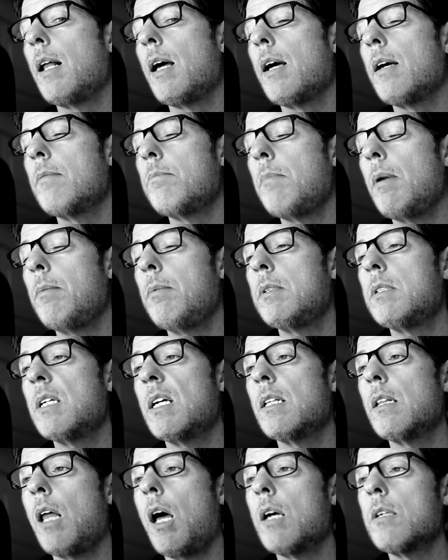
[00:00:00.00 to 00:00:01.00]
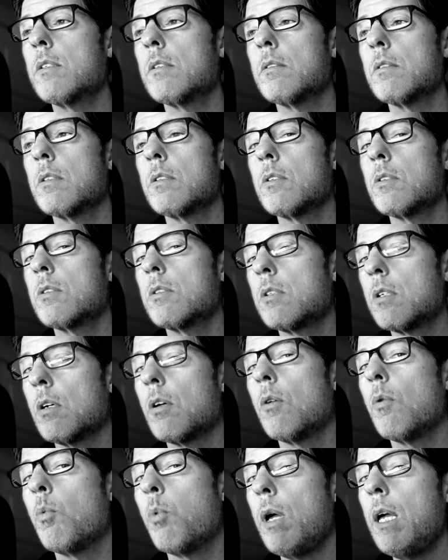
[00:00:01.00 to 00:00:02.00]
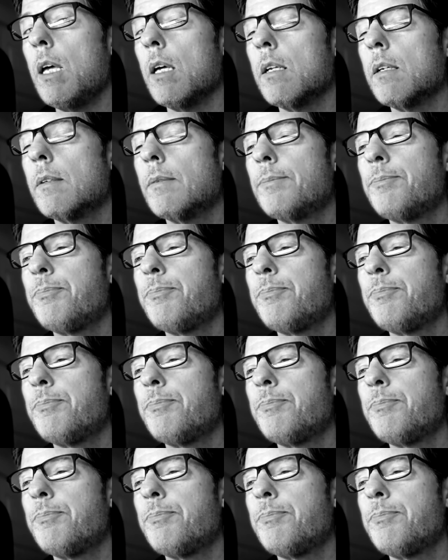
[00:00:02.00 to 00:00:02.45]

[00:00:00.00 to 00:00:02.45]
have maybe 10 losses and still win,